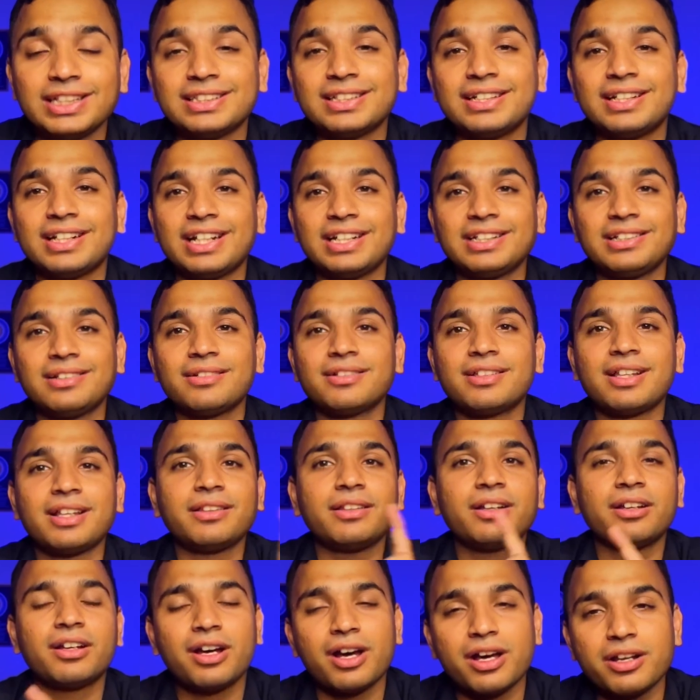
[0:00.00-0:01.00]
greater than
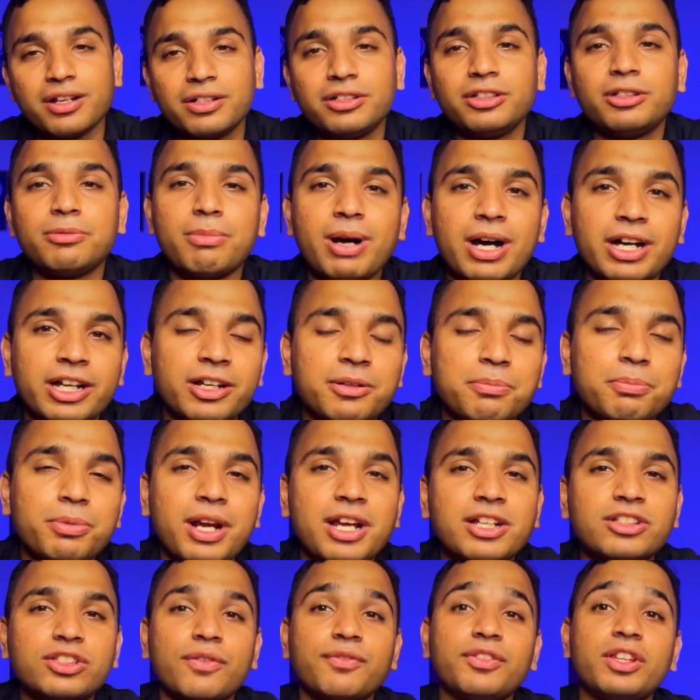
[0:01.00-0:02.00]
the current market
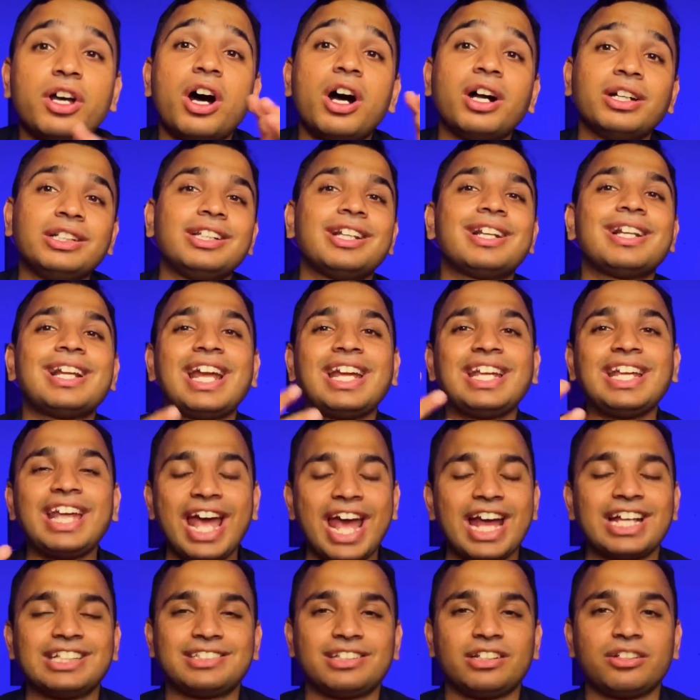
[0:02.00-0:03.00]
price of the underlying
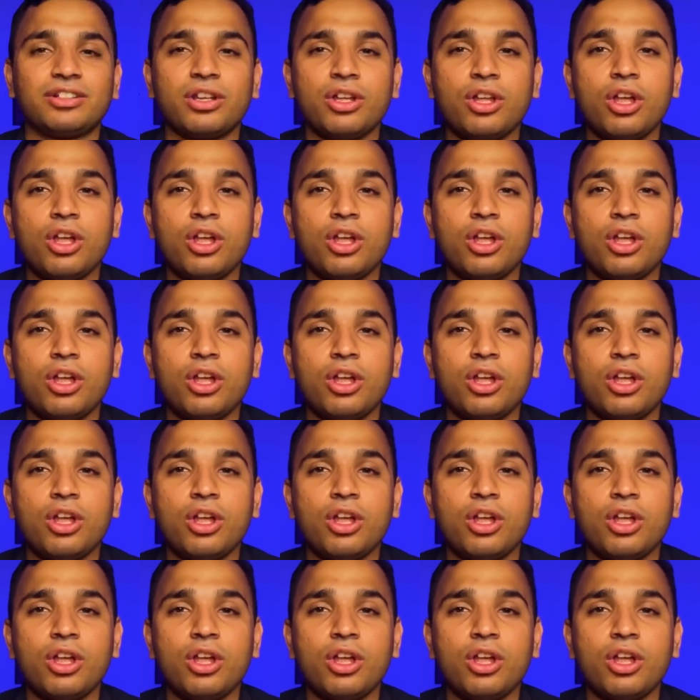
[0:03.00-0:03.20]
asset,